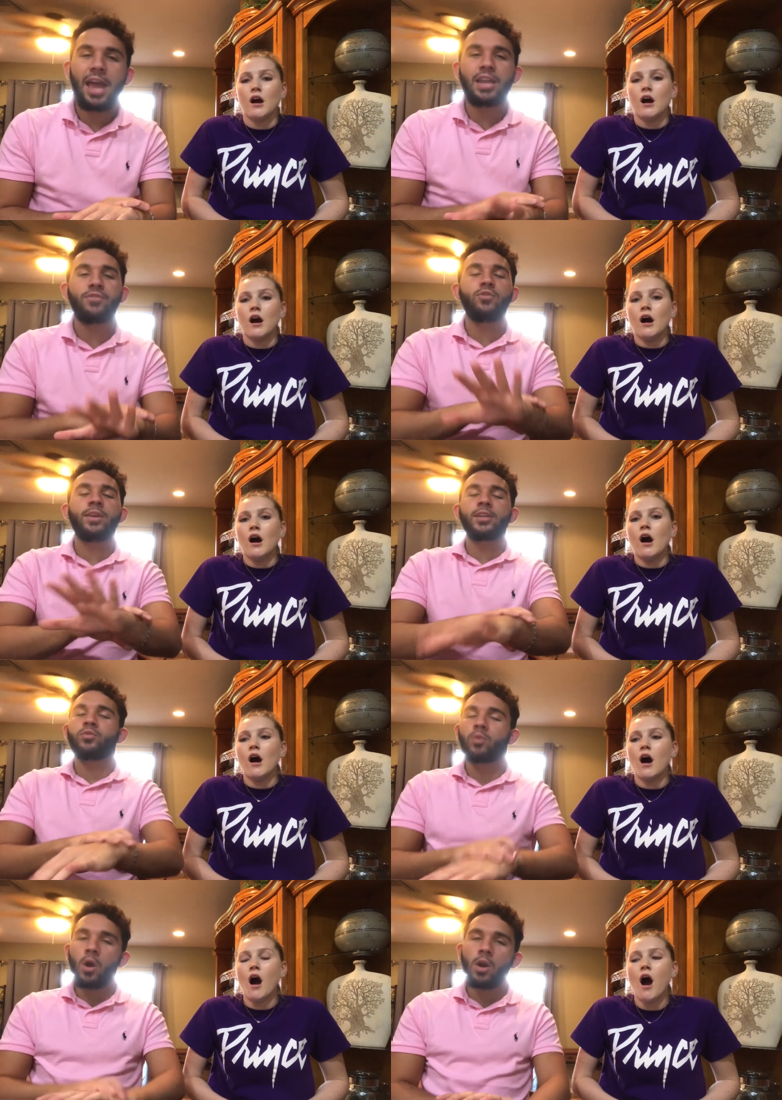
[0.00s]
Speaker 1: and if you
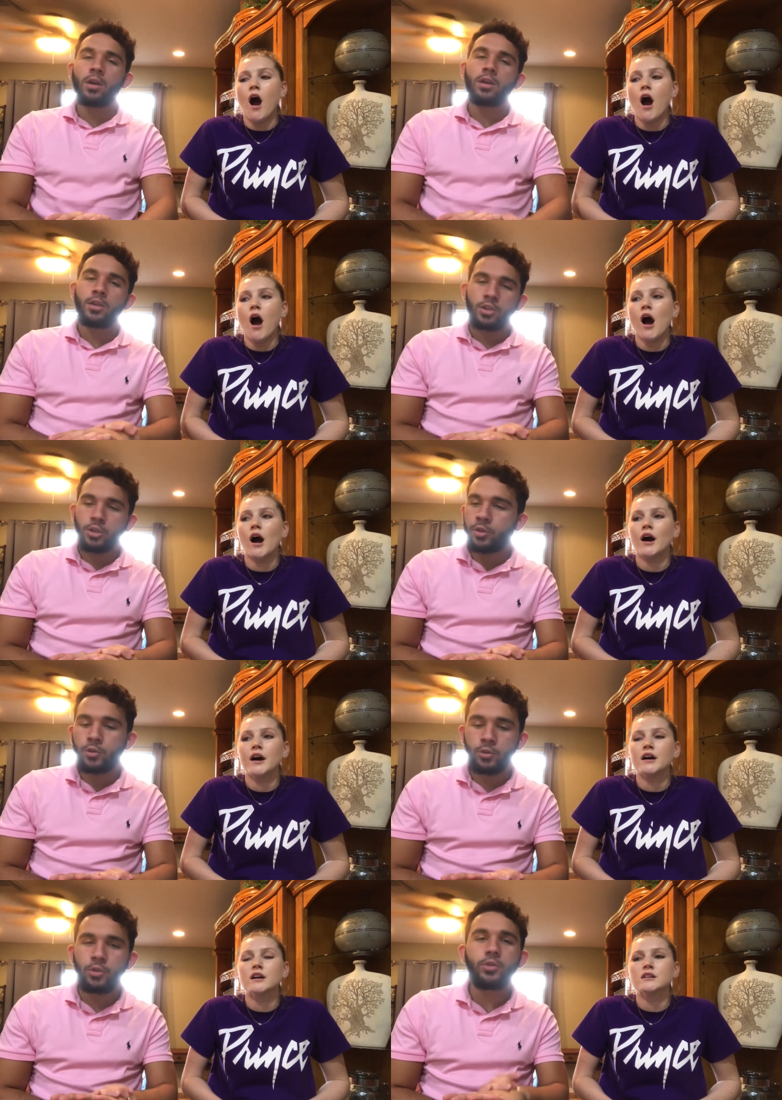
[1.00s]
guess wrong, you
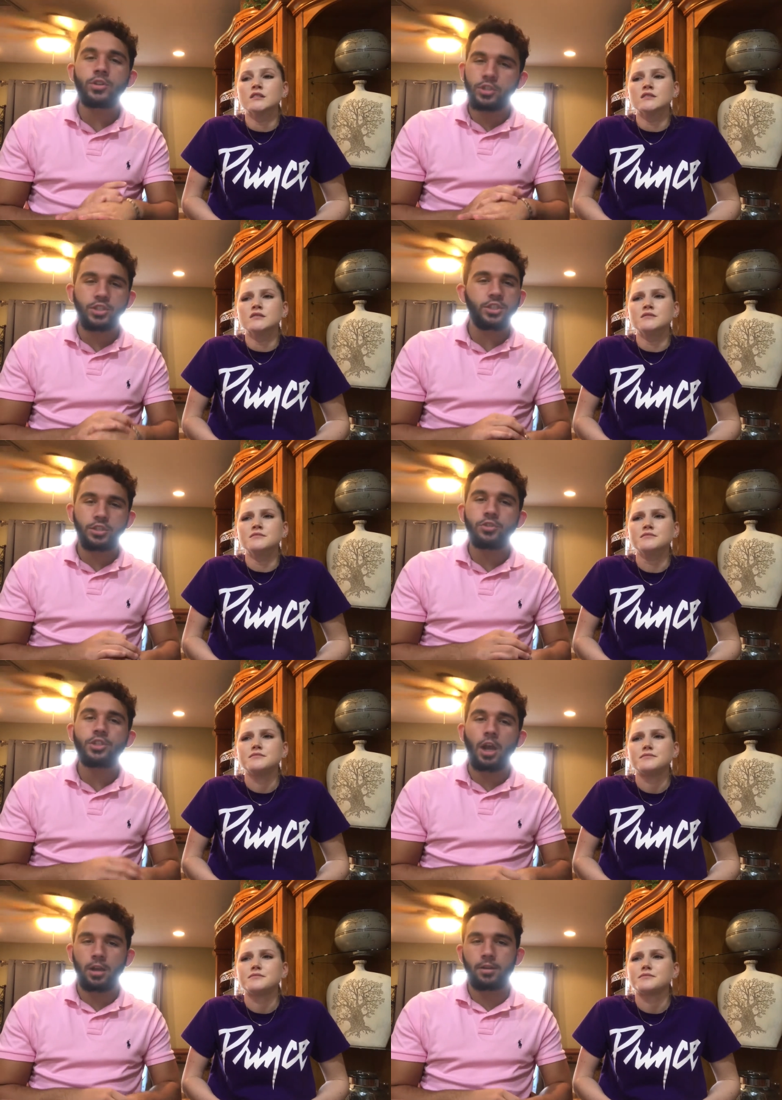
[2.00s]
you just you
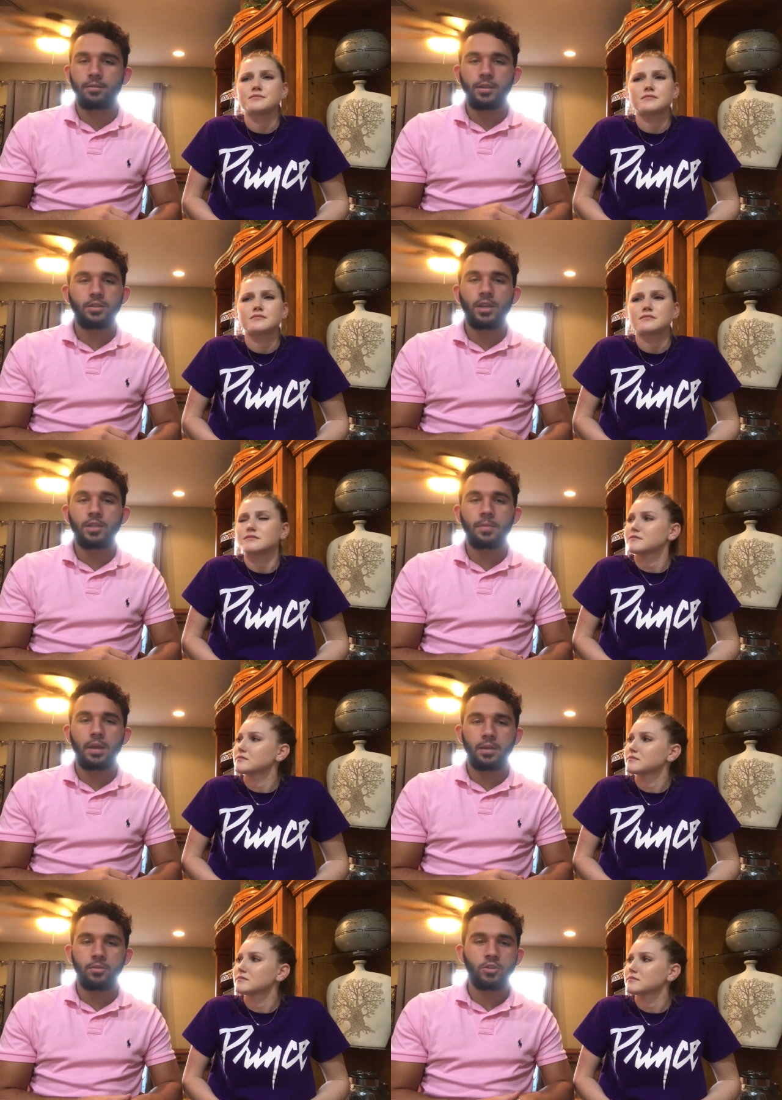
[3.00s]
suck. That's
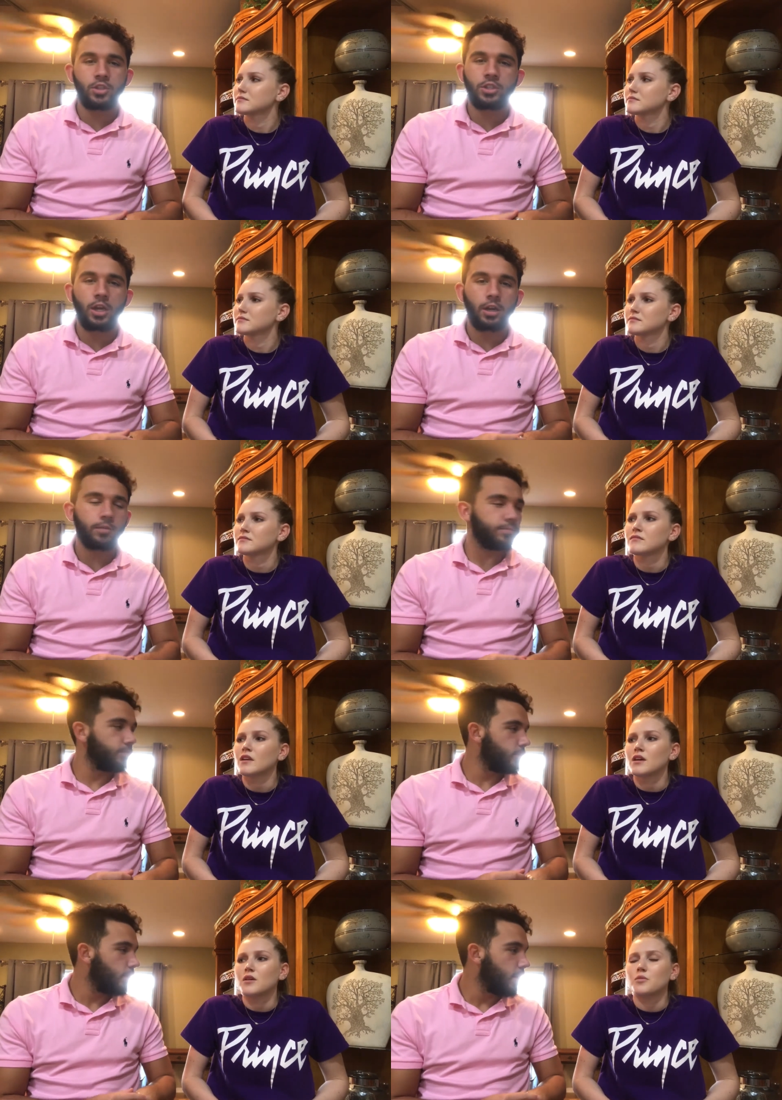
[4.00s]
about it. You just suck.
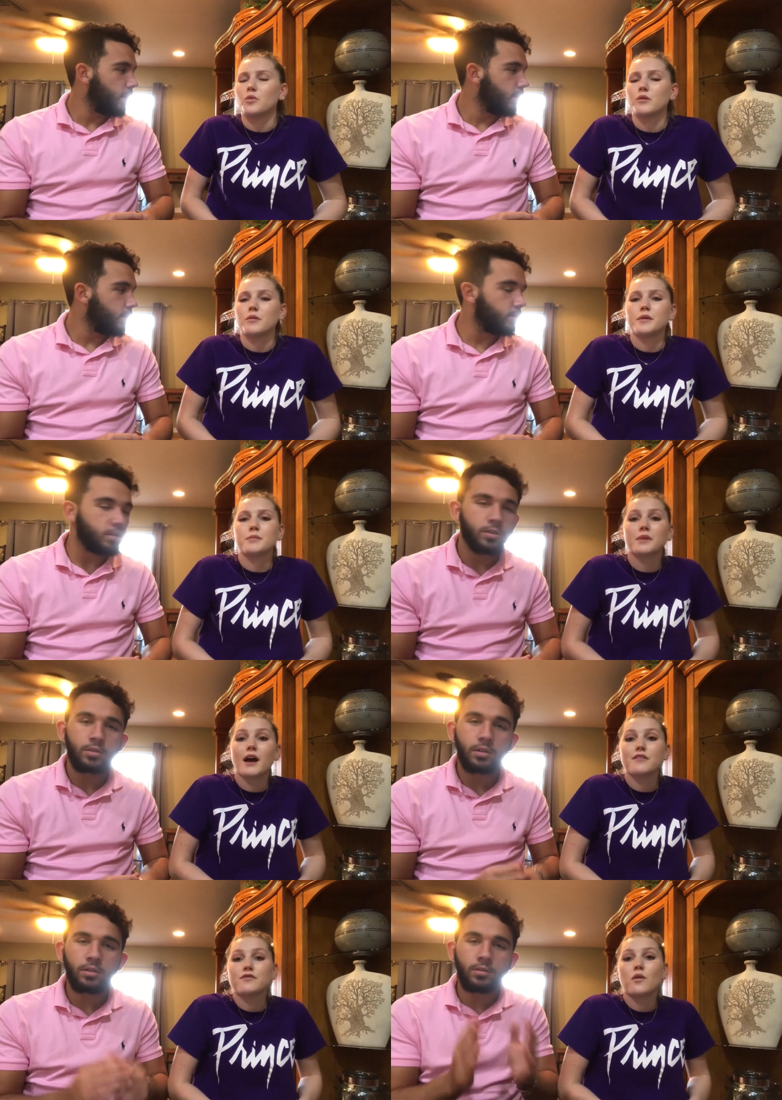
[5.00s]
Speaker 2: We will be
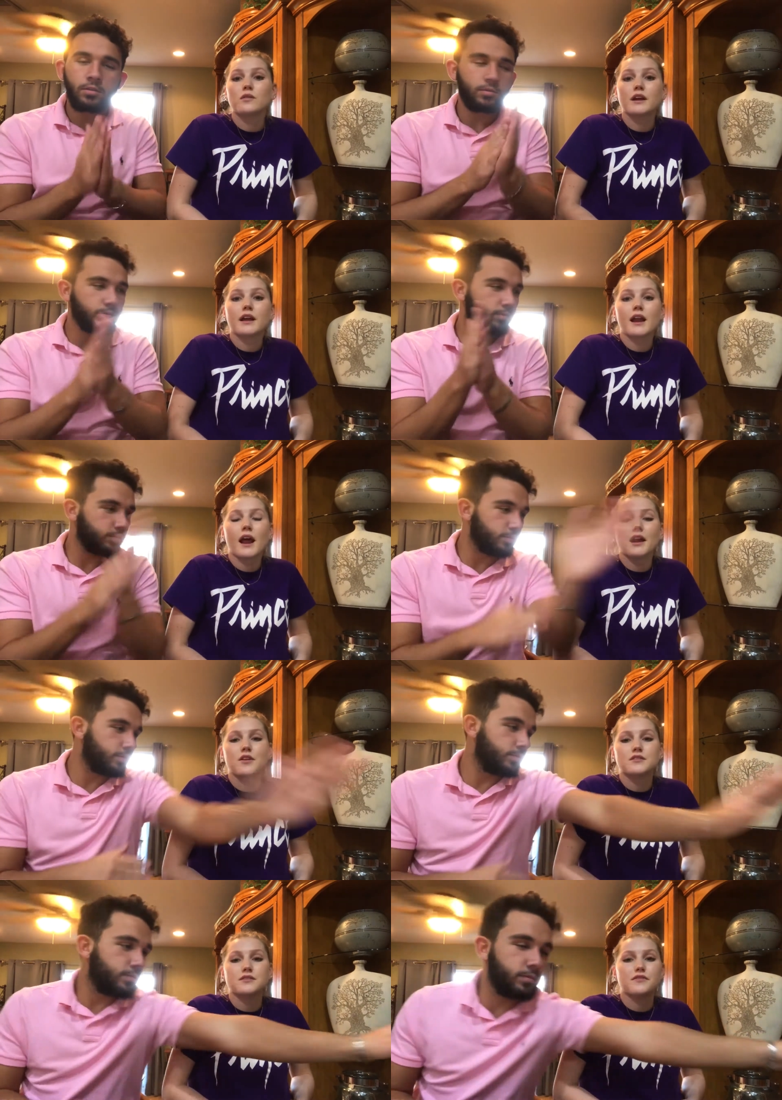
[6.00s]
blindfolded,
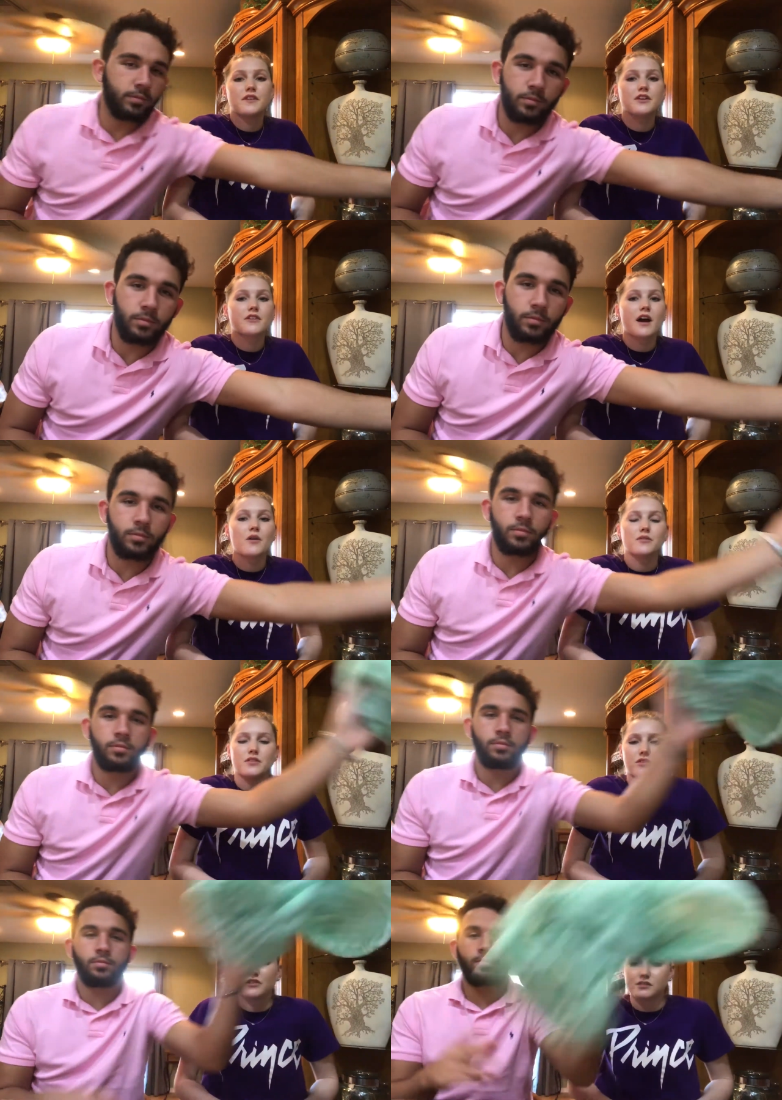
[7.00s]
and you have to figure out
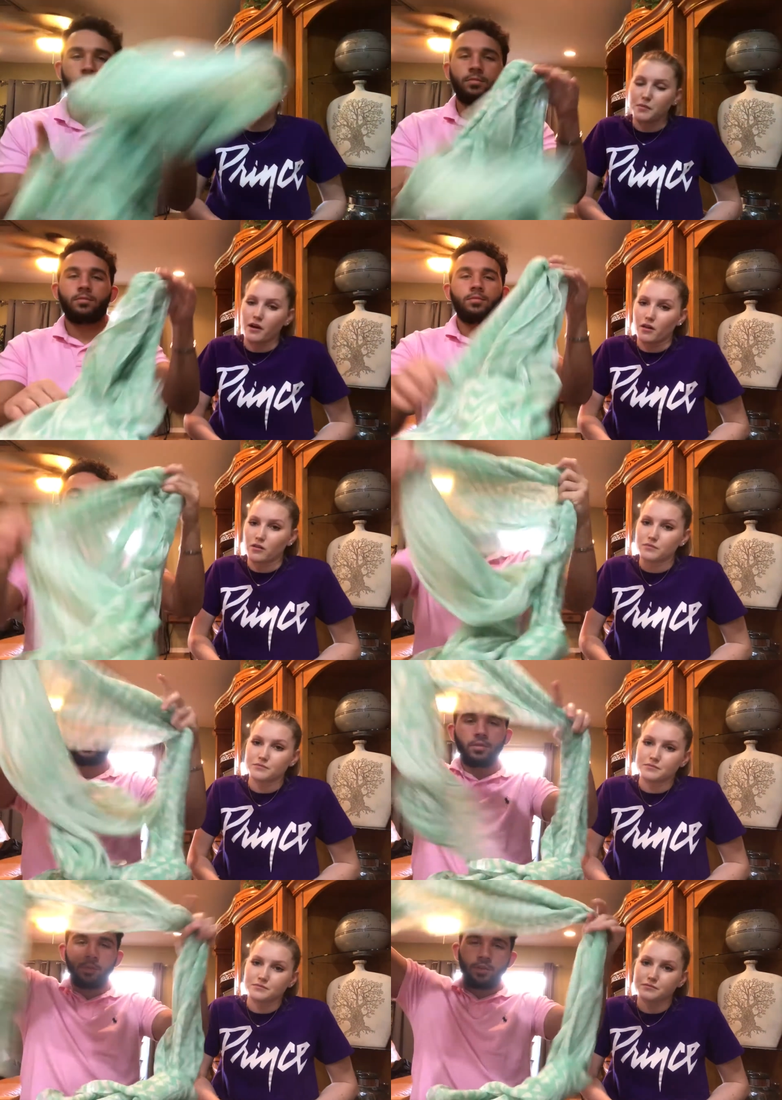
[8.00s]
the smell
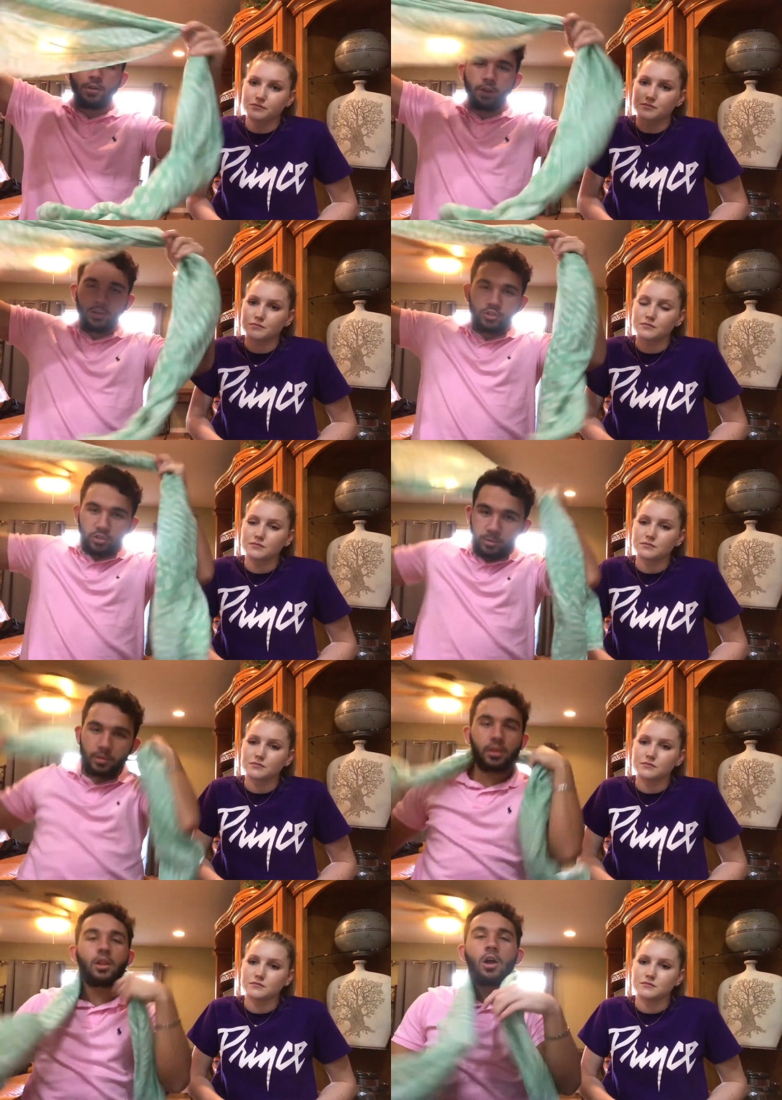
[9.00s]
Speaker 1: with our
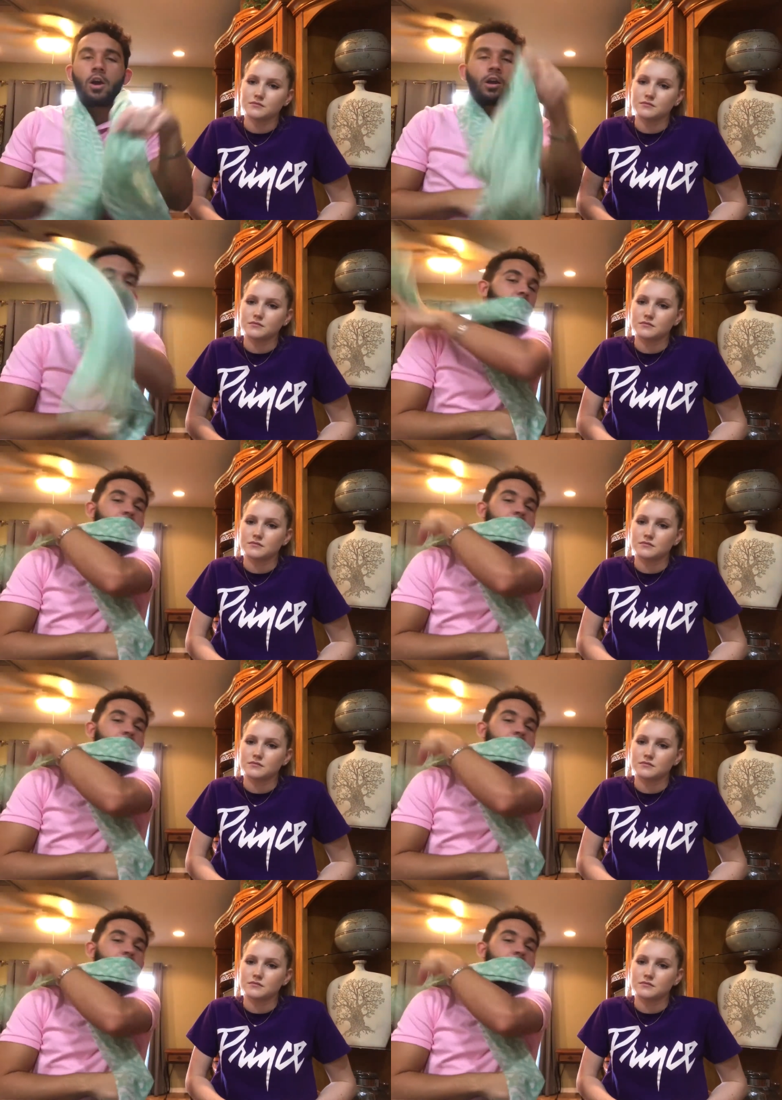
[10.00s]
extremely long